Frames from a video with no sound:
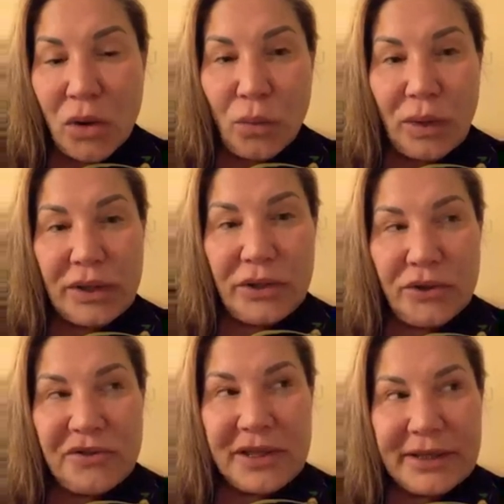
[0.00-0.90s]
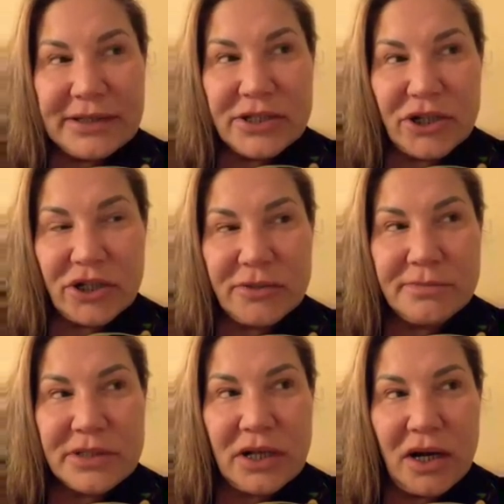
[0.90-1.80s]
When you think in
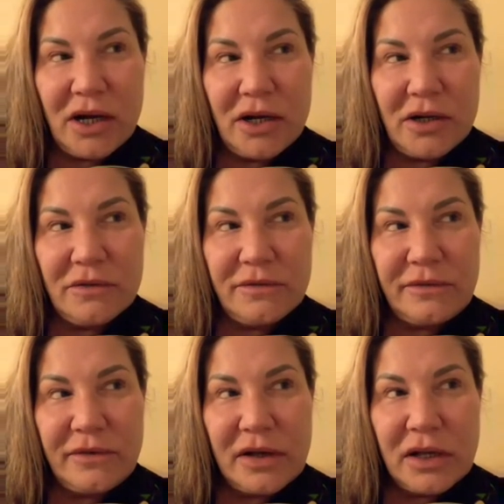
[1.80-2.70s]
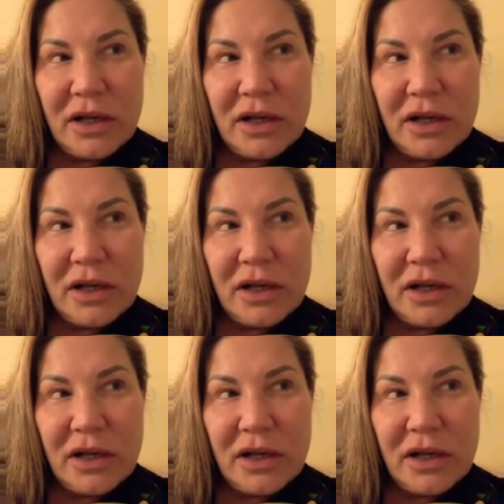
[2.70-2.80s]
terms of